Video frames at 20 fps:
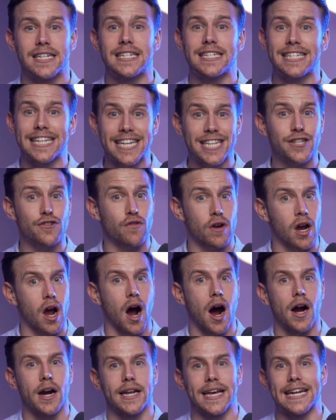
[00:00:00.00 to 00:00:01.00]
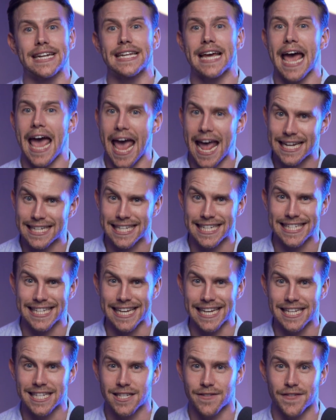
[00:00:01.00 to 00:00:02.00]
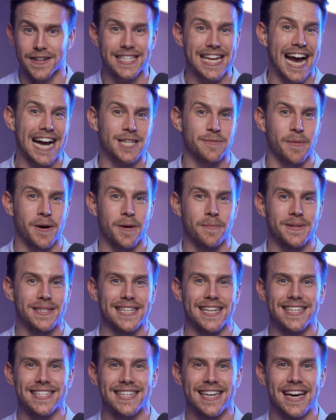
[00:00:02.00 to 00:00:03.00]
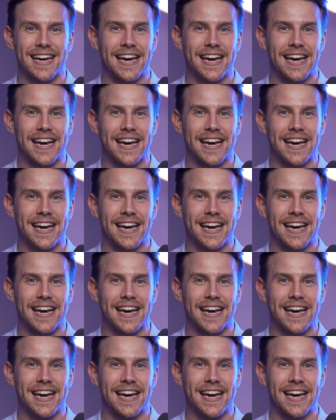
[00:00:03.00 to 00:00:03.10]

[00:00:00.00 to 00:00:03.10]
disregarded entities for tax purposes.